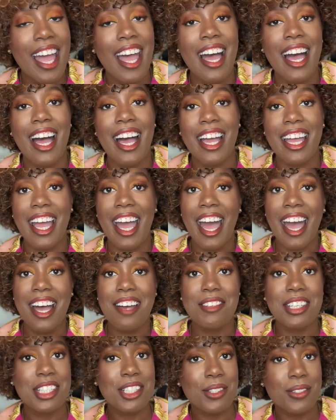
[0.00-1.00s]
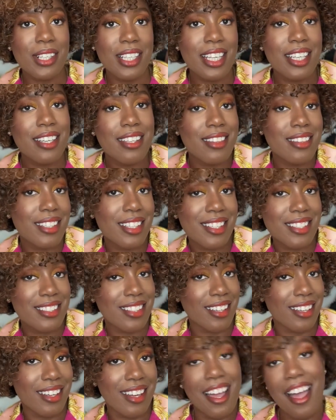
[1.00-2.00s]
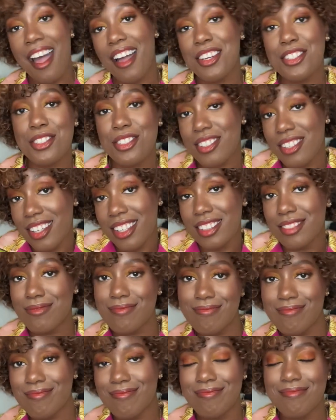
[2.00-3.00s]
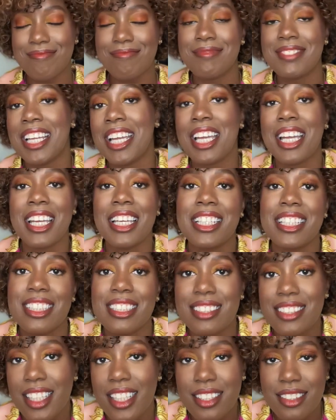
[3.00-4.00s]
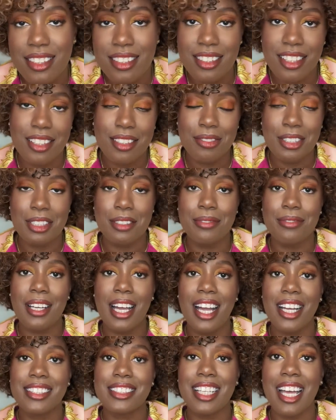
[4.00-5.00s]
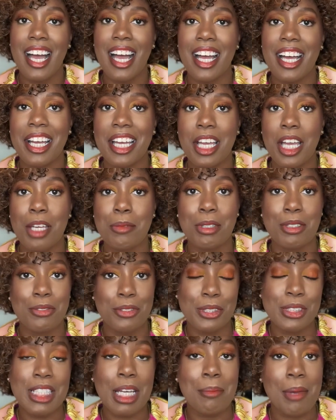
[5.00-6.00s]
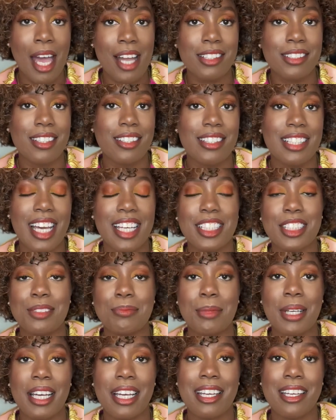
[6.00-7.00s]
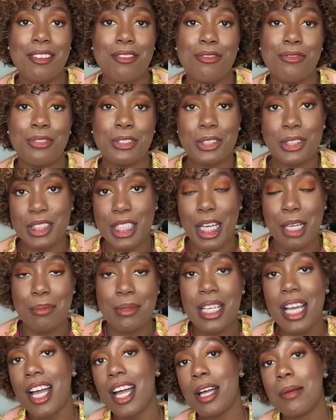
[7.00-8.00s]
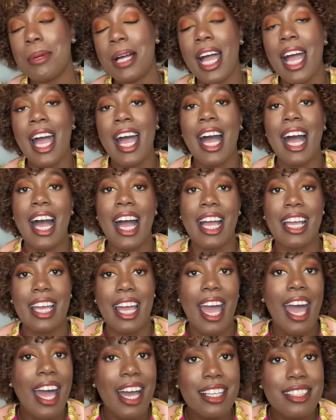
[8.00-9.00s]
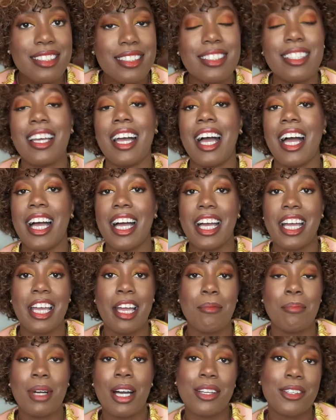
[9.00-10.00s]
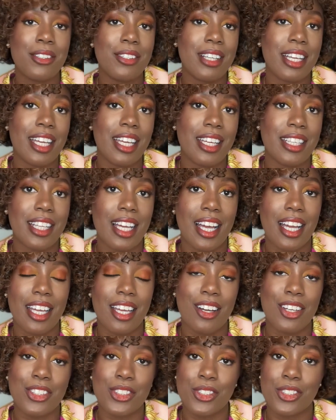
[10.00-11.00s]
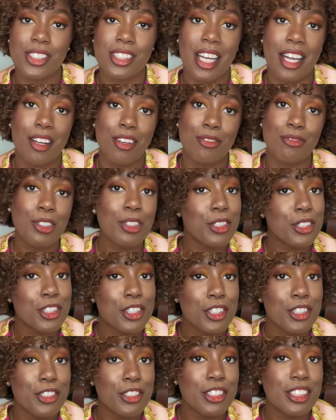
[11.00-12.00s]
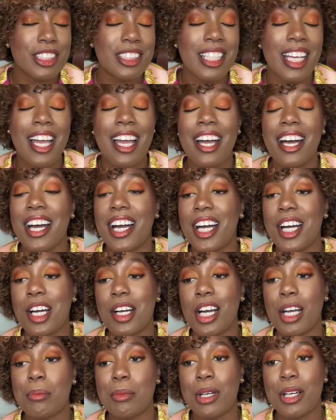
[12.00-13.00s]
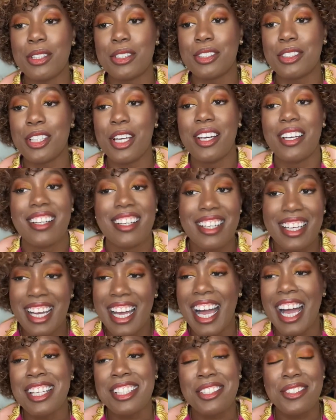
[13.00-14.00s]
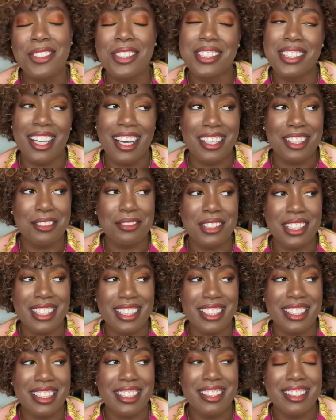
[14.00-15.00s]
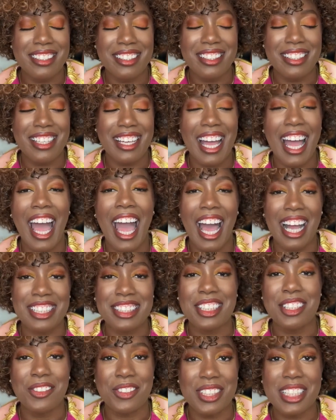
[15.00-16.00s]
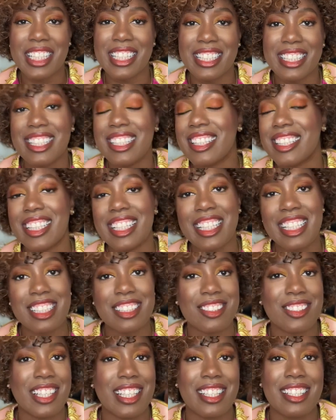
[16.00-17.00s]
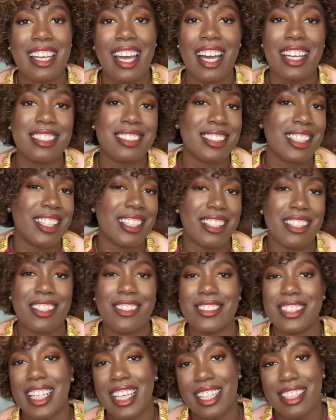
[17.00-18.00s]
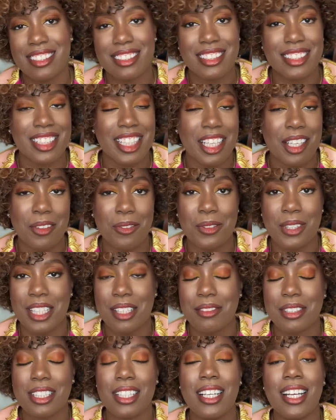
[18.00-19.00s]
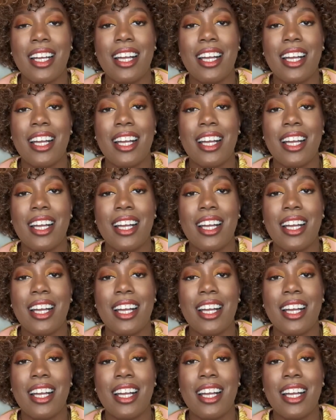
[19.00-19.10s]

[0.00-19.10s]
I have a degree in theater, actually. 6, another fun fact, I am a full-time actor. That is my full-time job. I act, I model, and I also style photo shoots. I'm also, I actually do a lot of like acting related things like casting, dancing, whatever.